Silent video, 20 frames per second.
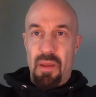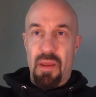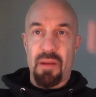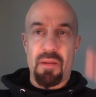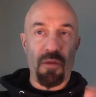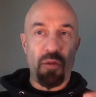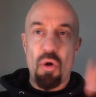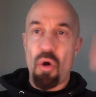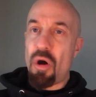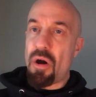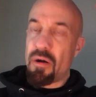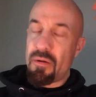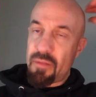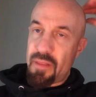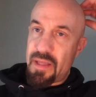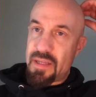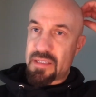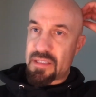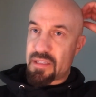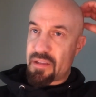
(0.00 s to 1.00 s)
a long
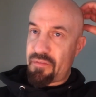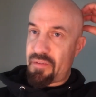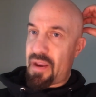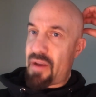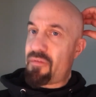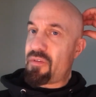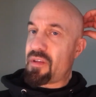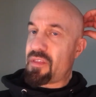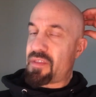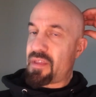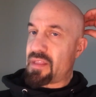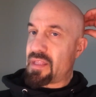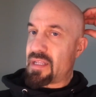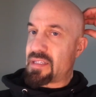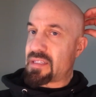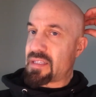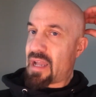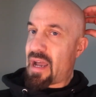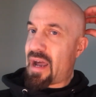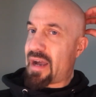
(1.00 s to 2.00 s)
list of everything
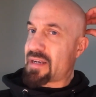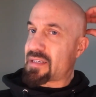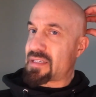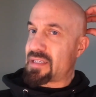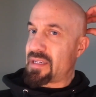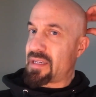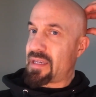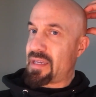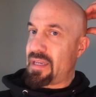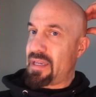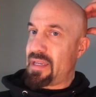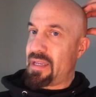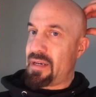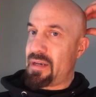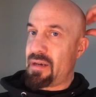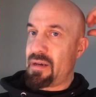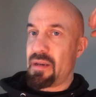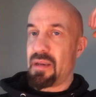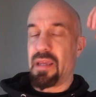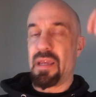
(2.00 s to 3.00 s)
that's toxic
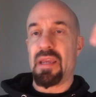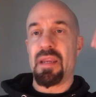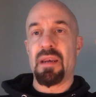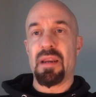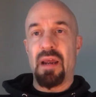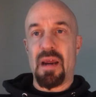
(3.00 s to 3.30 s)
in